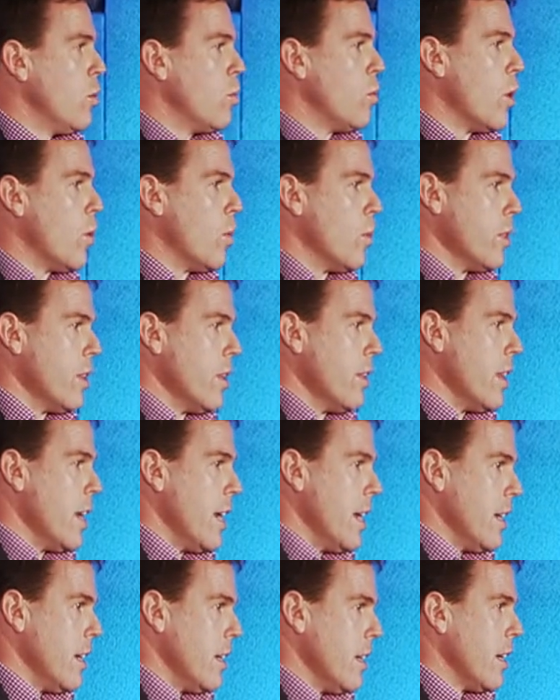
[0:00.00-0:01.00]
what were the
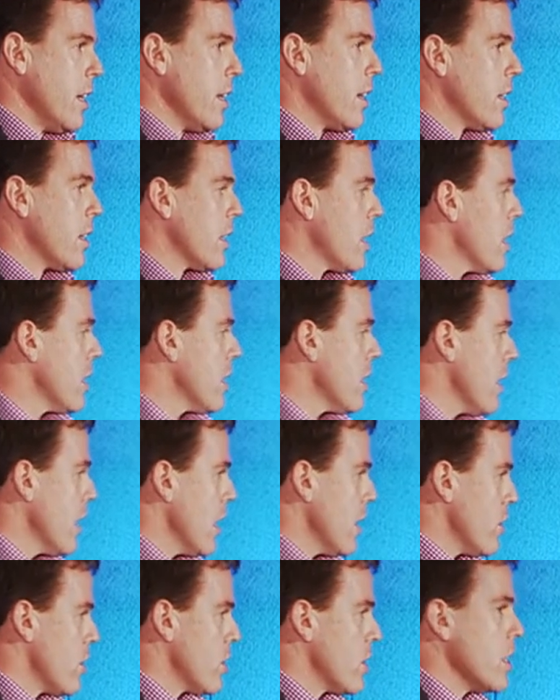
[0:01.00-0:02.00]
then cutting
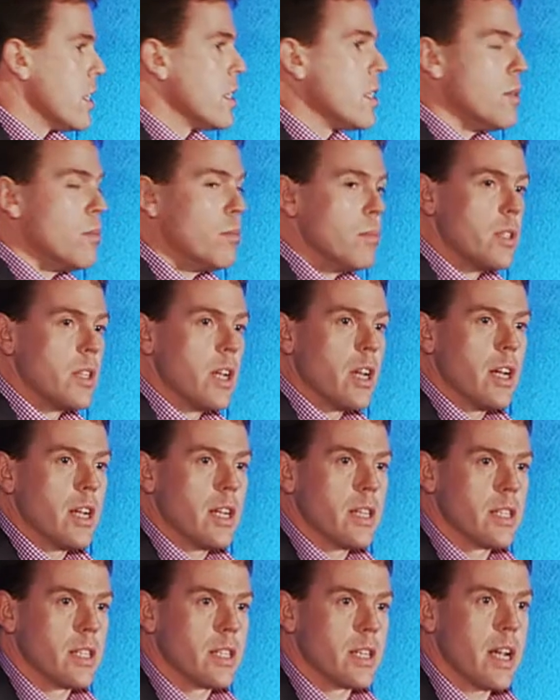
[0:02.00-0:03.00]
edge systems
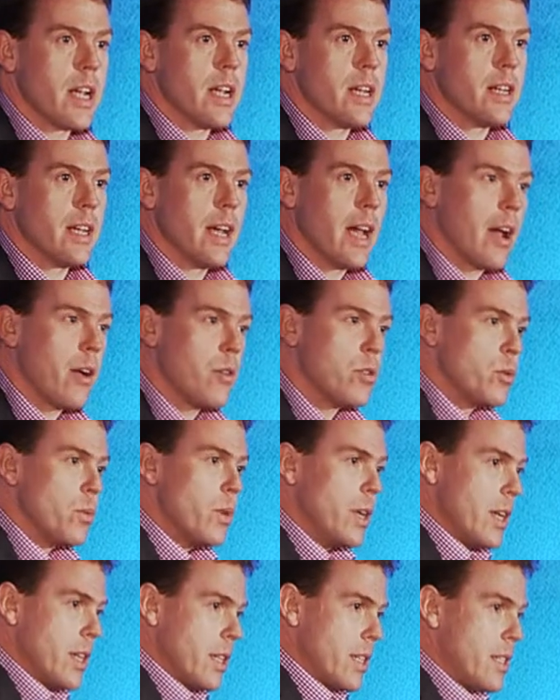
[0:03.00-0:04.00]
like SCADA? How do
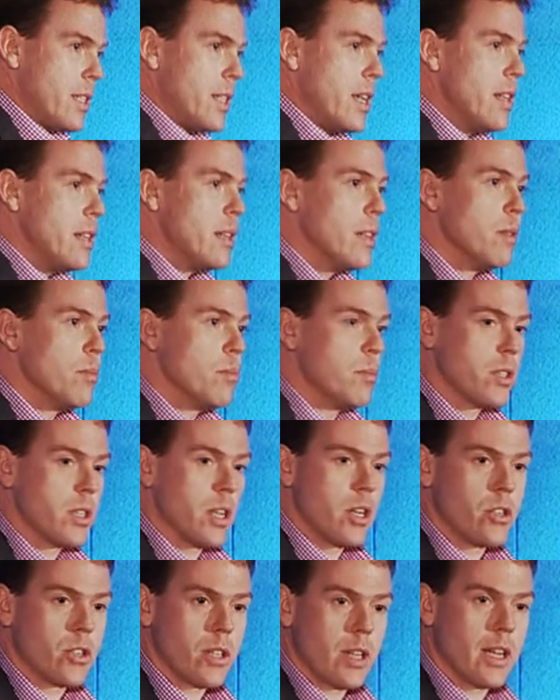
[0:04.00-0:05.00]
we extend them
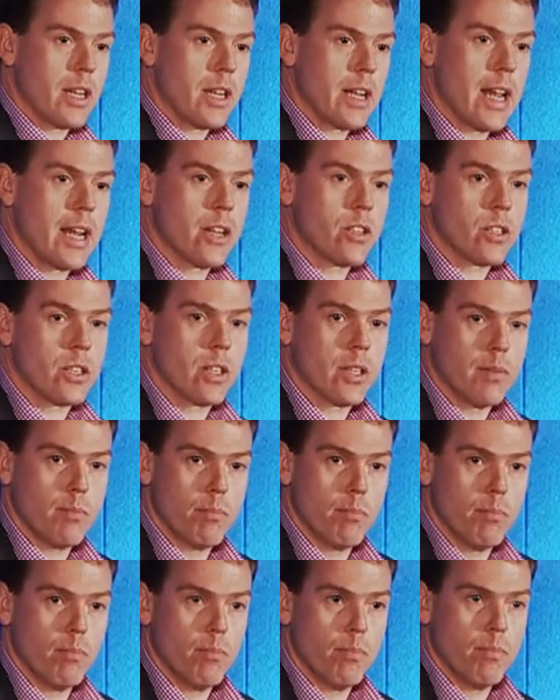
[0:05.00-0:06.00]
such they can actually
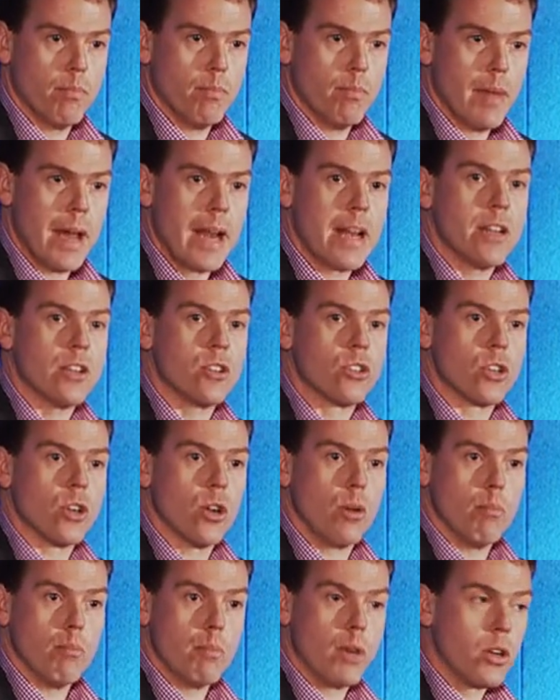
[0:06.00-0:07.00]
manage
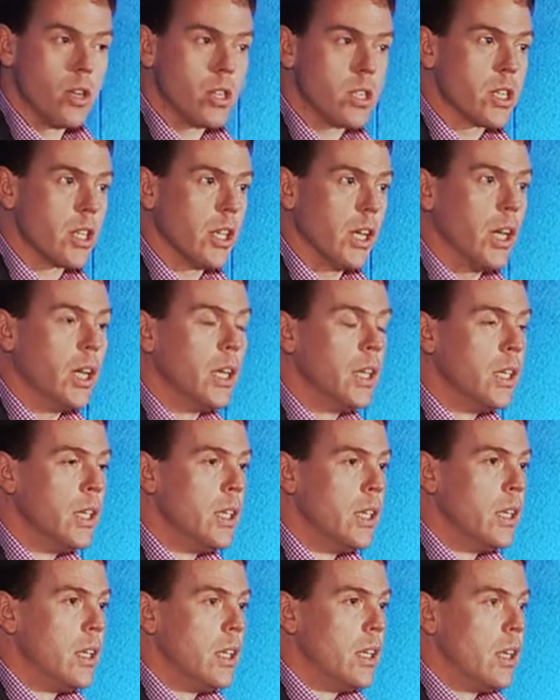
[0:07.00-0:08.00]
and monitor
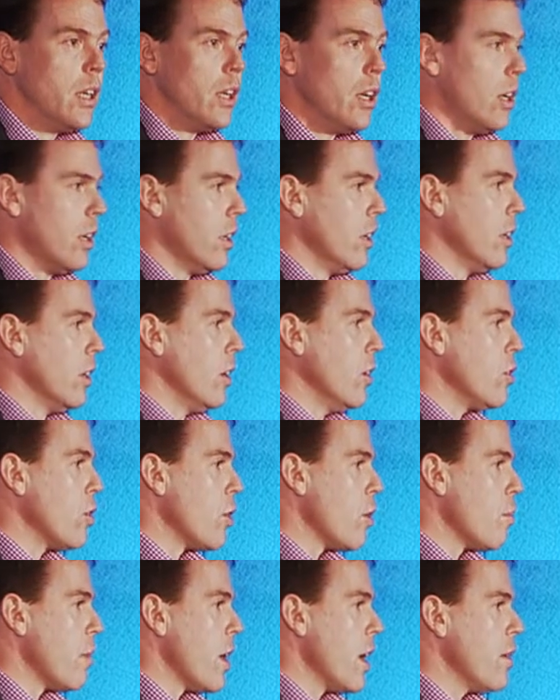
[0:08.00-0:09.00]

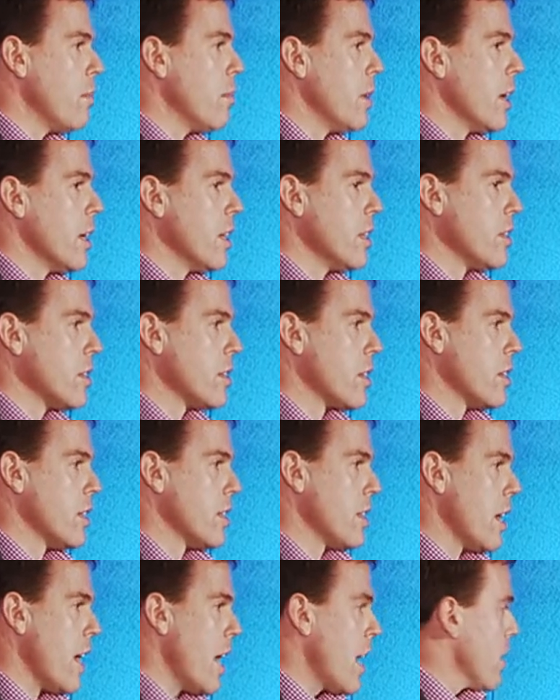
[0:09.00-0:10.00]
longer pipelines?
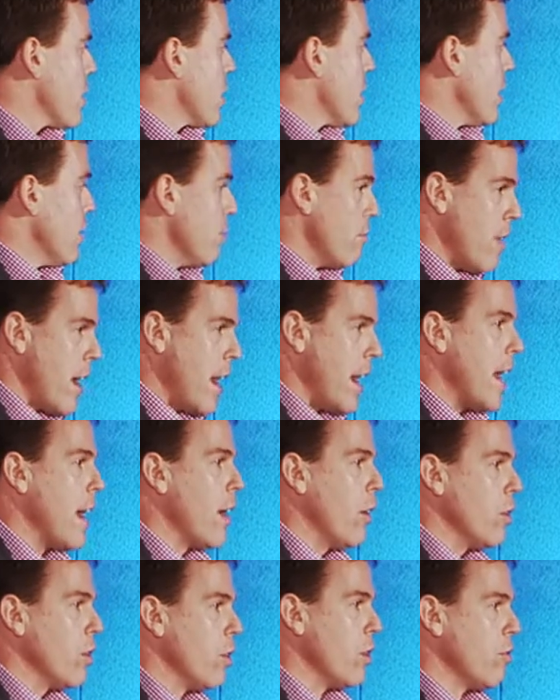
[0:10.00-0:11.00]
Because they actually ran
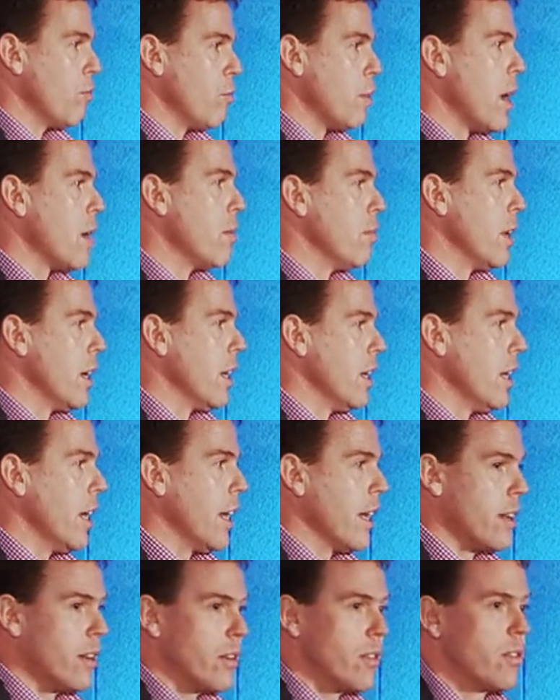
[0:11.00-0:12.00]
out of pipeline
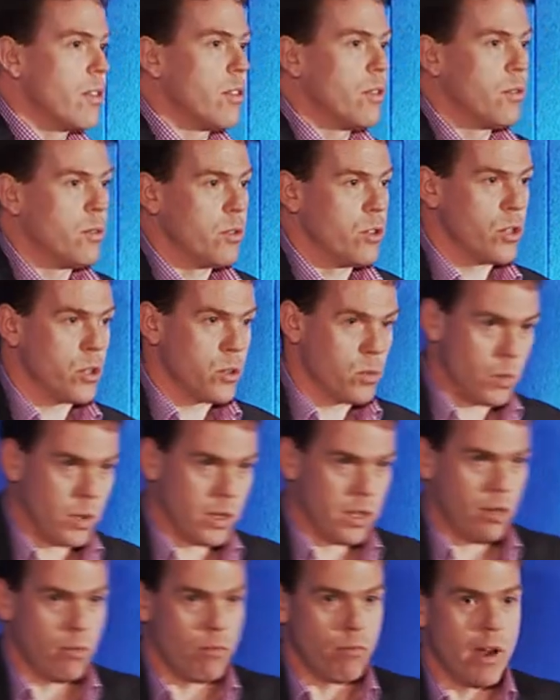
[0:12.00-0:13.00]
length just
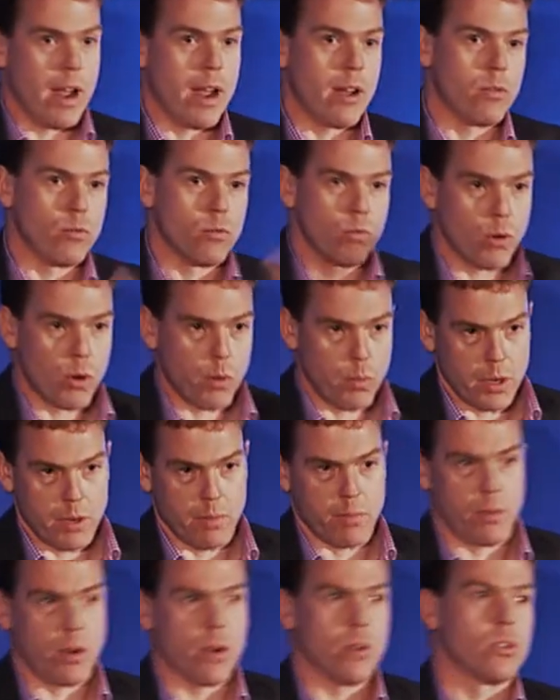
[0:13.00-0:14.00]
with the round
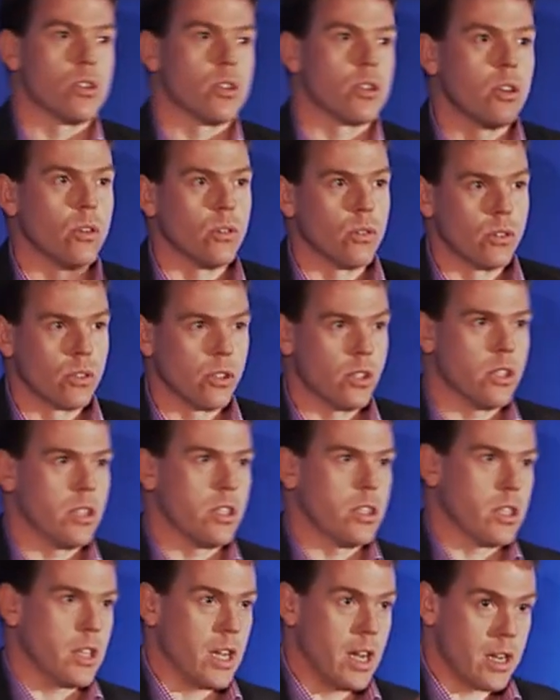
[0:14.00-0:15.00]
robin protocols that
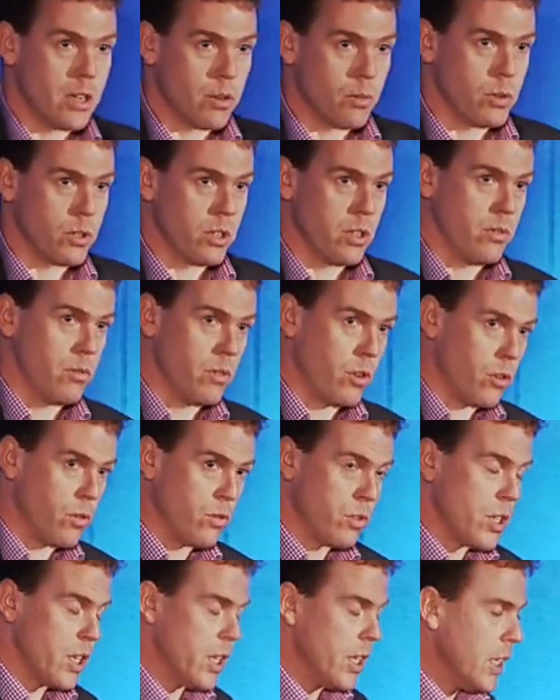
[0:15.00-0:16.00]
SCADA was
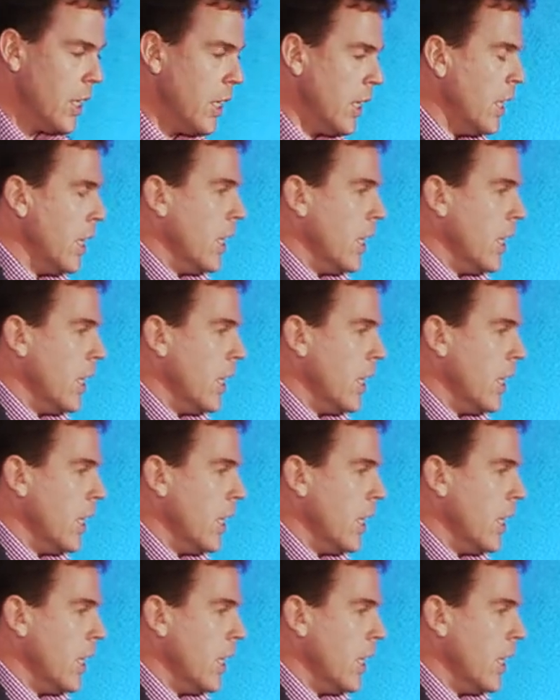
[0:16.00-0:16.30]
involved in.